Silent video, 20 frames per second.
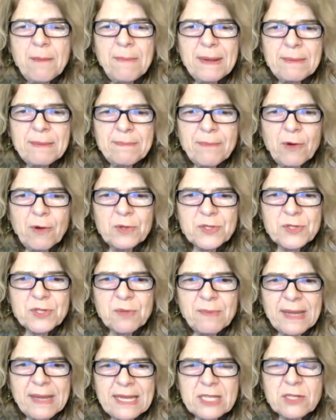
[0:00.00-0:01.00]
But
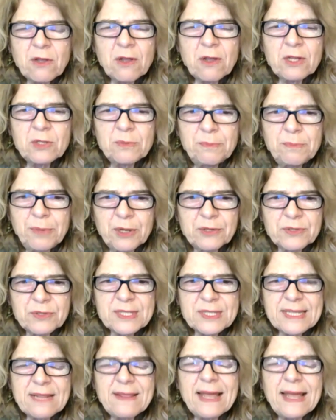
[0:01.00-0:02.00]
also money is going into
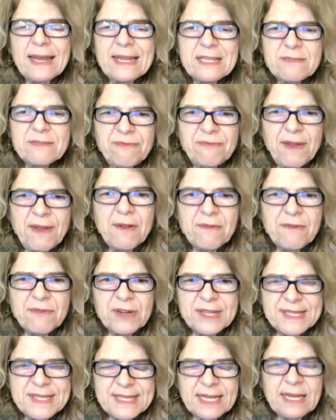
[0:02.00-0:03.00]
bonds, and that is very,
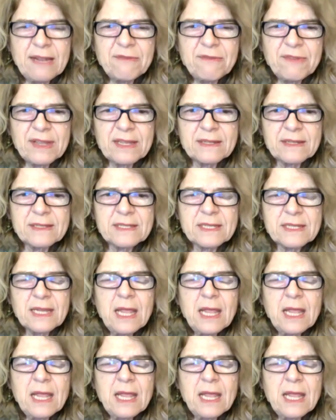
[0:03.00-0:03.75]
very significant.